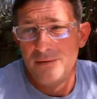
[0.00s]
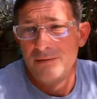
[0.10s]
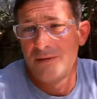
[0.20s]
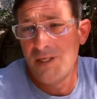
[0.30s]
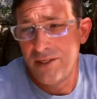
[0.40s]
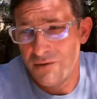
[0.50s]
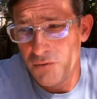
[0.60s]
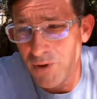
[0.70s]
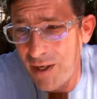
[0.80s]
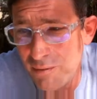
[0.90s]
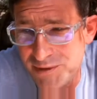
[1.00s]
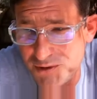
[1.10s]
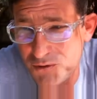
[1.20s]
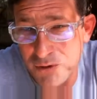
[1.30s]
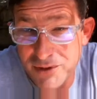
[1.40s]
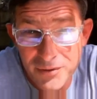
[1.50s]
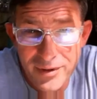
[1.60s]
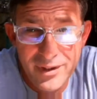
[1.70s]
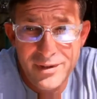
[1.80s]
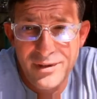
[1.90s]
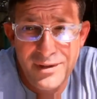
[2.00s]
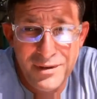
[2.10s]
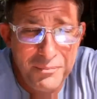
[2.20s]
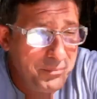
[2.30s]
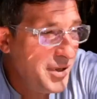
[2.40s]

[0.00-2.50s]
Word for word: It's kind of cool. I always enjoy doing it. Um,